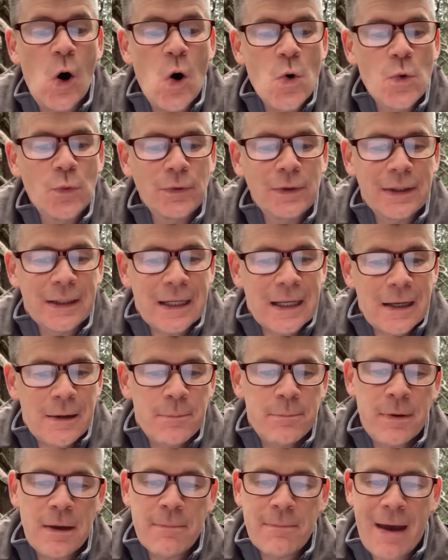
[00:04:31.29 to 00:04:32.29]
only
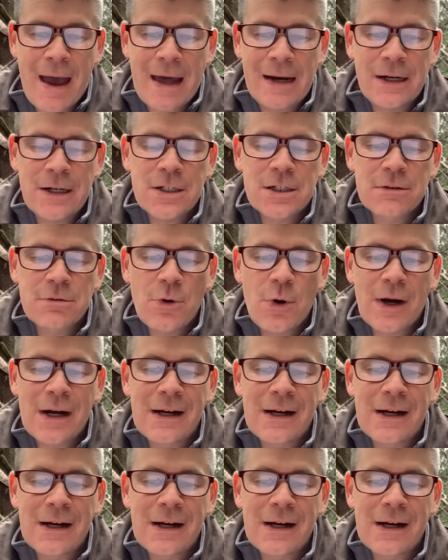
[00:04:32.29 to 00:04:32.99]
be managed through a